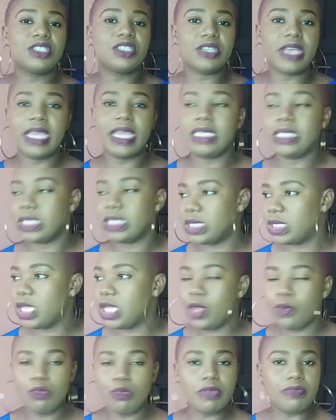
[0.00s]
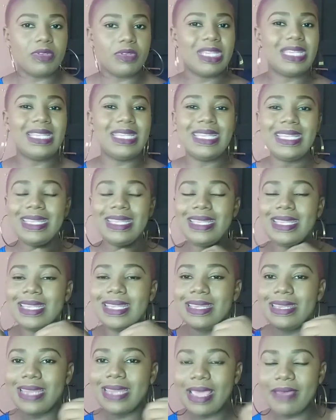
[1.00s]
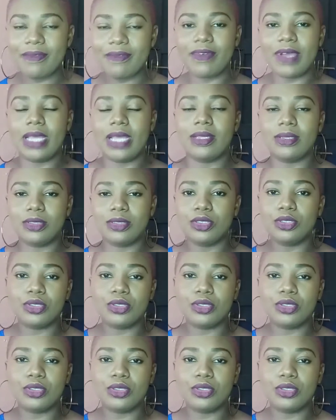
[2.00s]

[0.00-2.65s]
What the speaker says: tried it, we've never